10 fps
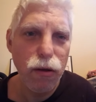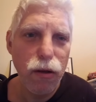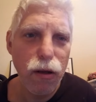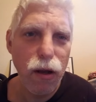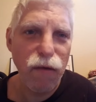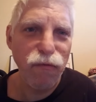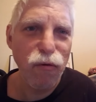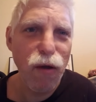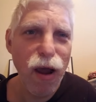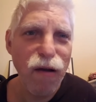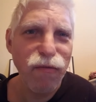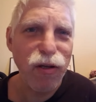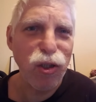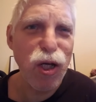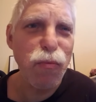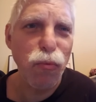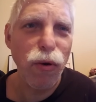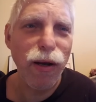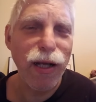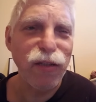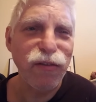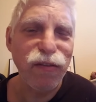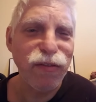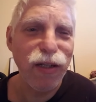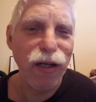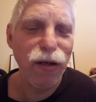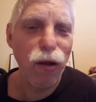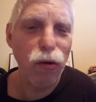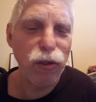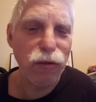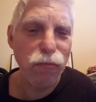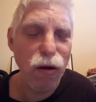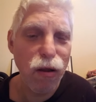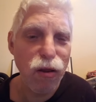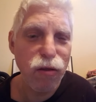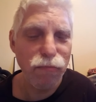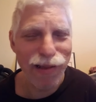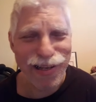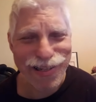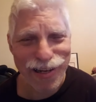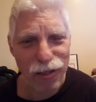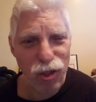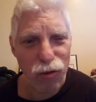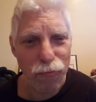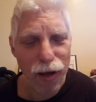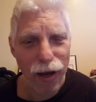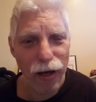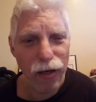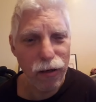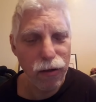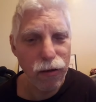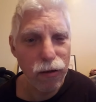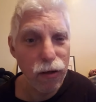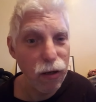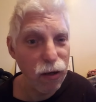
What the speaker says: if you have the cheap one that's $15 a month, that's not so bad. If